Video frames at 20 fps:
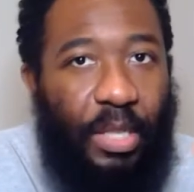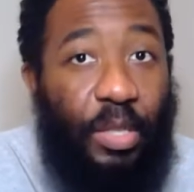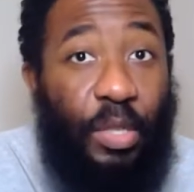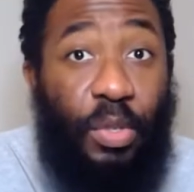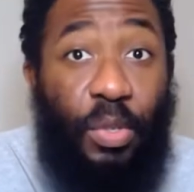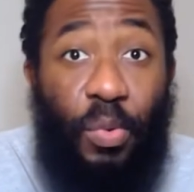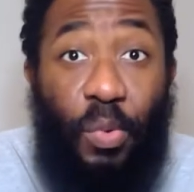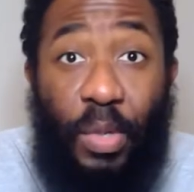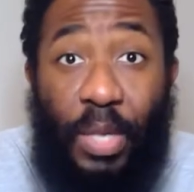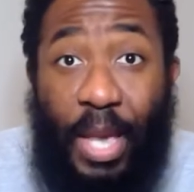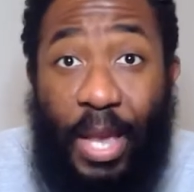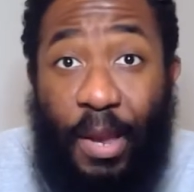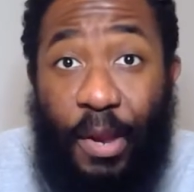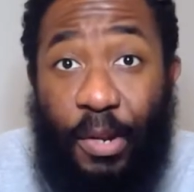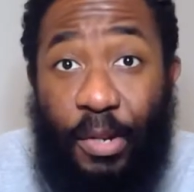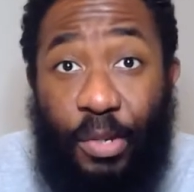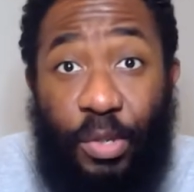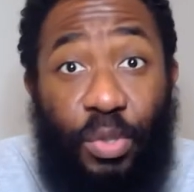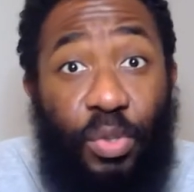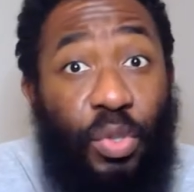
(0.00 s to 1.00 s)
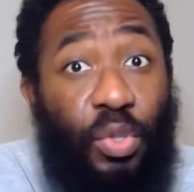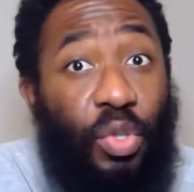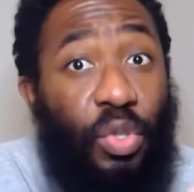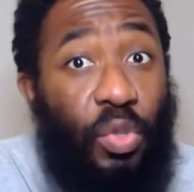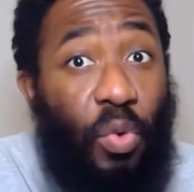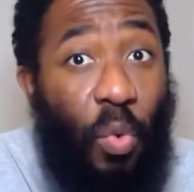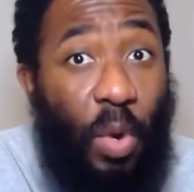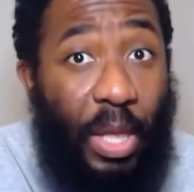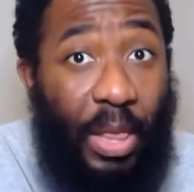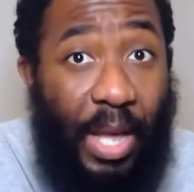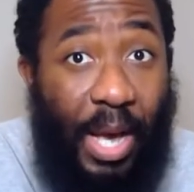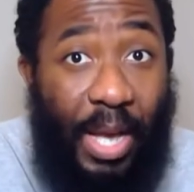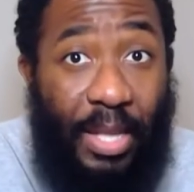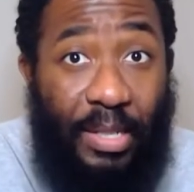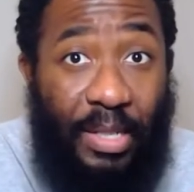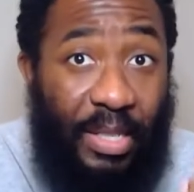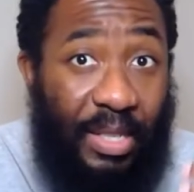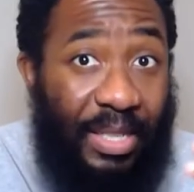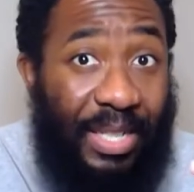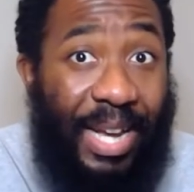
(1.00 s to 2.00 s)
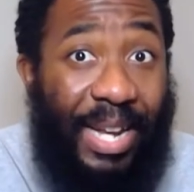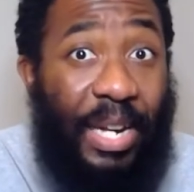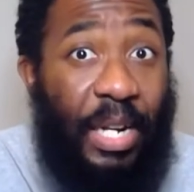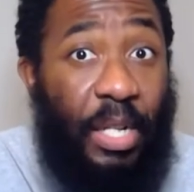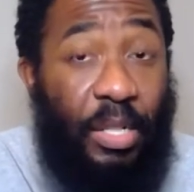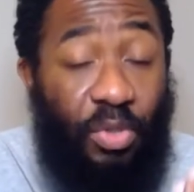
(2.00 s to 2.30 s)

the new characters, the storylines that it's trying to,